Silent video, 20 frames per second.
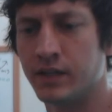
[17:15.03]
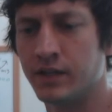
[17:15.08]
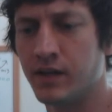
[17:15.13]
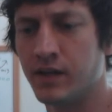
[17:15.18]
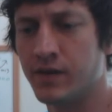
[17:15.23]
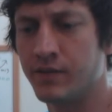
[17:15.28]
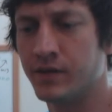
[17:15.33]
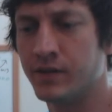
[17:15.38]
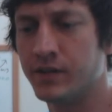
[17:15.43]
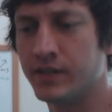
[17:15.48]

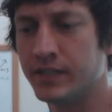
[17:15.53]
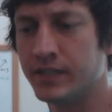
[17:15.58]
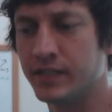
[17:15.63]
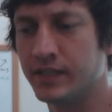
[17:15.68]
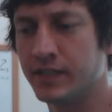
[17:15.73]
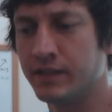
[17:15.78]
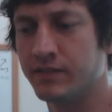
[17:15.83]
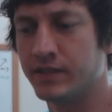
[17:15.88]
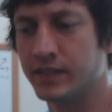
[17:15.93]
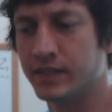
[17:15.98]
really
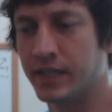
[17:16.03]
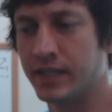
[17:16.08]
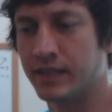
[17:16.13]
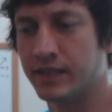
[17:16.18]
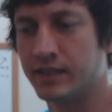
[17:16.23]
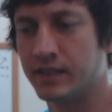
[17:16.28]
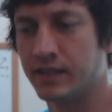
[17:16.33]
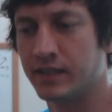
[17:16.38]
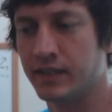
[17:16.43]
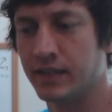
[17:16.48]
didn't even
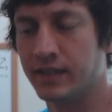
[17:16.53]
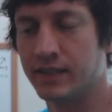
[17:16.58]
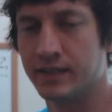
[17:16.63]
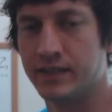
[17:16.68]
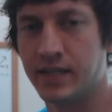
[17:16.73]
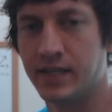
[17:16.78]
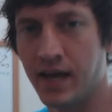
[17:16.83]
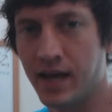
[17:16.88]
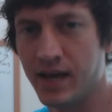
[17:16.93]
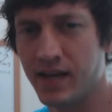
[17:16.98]
like
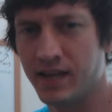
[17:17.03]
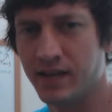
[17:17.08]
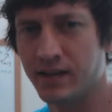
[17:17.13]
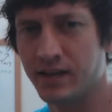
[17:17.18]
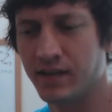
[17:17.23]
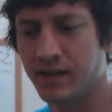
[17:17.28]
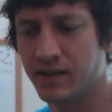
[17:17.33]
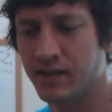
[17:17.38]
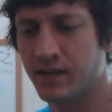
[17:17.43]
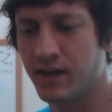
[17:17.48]

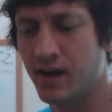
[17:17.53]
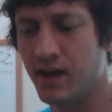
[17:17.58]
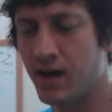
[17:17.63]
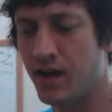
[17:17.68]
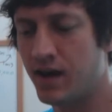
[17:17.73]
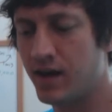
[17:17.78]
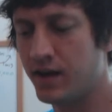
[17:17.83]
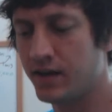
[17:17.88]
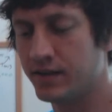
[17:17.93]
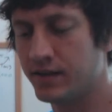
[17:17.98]
intend
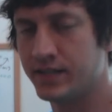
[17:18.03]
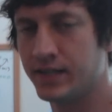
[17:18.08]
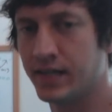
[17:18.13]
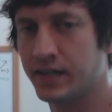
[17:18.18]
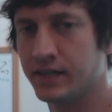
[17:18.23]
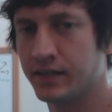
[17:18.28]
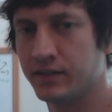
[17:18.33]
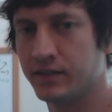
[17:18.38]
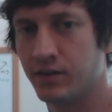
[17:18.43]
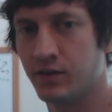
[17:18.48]
on
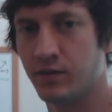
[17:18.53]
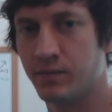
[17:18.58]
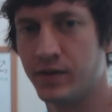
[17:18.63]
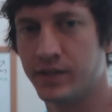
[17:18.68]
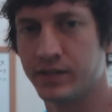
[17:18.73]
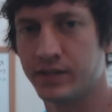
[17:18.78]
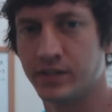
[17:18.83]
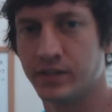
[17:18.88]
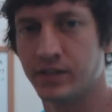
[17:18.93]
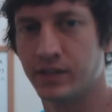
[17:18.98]
taking the whole
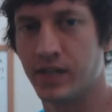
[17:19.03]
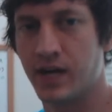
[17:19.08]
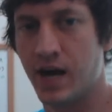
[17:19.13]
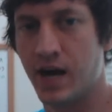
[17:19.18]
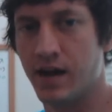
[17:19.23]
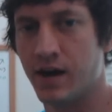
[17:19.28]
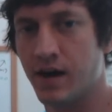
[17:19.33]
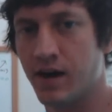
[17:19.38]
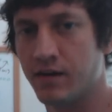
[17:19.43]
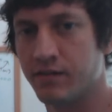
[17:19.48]
month of
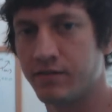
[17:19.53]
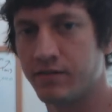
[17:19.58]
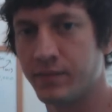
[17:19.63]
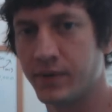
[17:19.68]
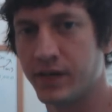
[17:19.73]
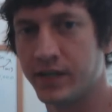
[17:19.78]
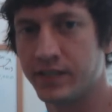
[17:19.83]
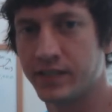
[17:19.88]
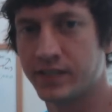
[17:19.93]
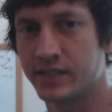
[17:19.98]
July off,
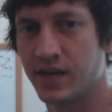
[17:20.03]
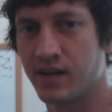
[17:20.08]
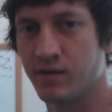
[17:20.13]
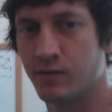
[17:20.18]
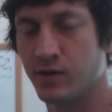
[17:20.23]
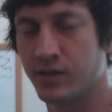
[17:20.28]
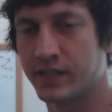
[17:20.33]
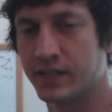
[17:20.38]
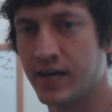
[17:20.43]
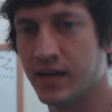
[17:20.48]
but it just kind
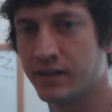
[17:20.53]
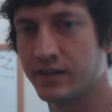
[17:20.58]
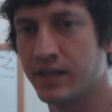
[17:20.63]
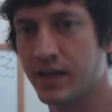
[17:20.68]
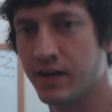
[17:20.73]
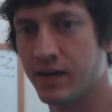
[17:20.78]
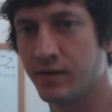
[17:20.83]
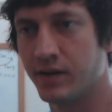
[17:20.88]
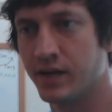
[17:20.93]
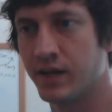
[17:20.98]
of worked out
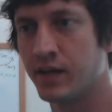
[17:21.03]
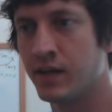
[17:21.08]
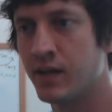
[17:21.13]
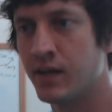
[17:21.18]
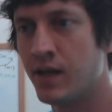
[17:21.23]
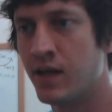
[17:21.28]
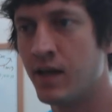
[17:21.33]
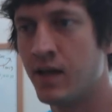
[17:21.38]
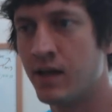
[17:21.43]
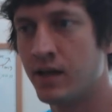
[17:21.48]
that way.
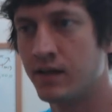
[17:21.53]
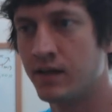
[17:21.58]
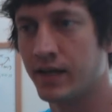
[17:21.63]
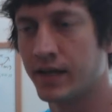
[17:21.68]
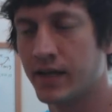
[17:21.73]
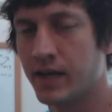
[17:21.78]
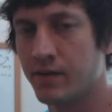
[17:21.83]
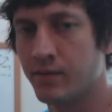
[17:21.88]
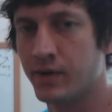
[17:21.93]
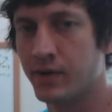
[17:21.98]

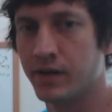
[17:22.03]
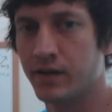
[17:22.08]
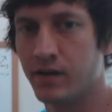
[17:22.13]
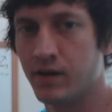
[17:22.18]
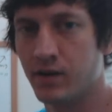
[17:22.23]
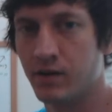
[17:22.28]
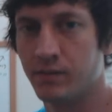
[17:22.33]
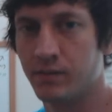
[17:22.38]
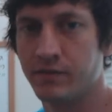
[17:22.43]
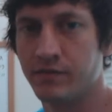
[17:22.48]
Like I went
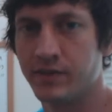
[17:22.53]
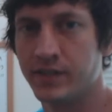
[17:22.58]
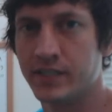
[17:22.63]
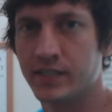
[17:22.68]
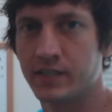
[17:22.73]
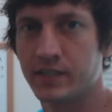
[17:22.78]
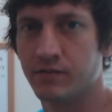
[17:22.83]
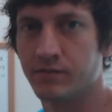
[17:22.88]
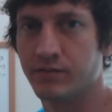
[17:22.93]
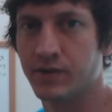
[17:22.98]
home to
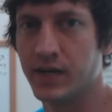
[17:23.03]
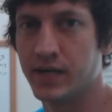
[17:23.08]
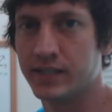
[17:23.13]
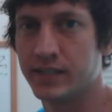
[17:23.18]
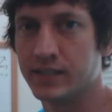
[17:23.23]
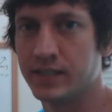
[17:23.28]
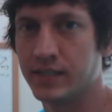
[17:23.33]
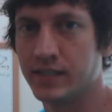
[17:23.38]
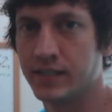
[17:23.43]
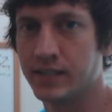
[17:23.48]
visit some
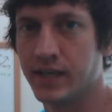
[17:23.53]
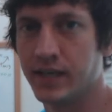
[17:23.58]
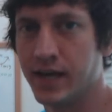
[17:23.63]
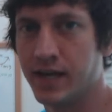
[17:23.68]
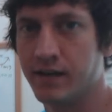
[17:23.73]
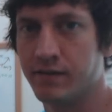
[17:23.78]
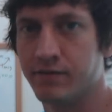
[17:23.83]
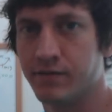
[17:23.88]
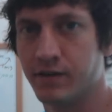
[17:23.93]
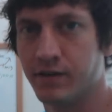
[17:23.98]
friends in
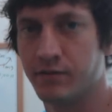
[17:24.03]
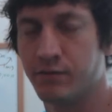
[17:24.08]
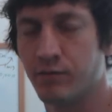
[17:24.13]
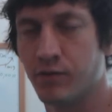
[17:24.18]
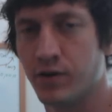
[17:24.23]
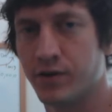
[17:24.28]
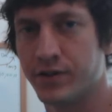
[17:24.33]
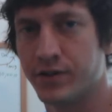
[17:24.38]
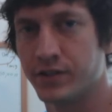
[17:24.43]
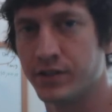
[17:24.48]
Indiana for the
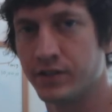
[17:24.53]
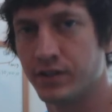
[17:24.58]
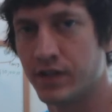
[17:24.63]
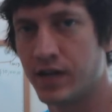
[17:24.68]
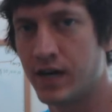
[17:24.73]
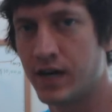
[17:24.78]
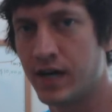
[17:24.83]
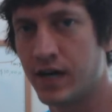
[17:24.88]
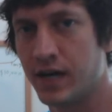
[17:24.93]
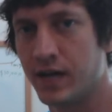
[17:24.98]
4th of
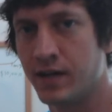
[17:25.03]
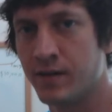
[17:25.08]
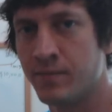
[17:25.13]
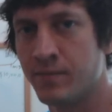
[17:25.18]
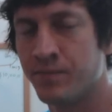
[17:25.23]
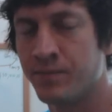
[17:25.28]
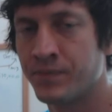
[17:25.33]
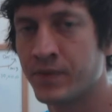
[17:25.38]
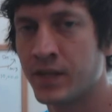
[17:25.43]
July.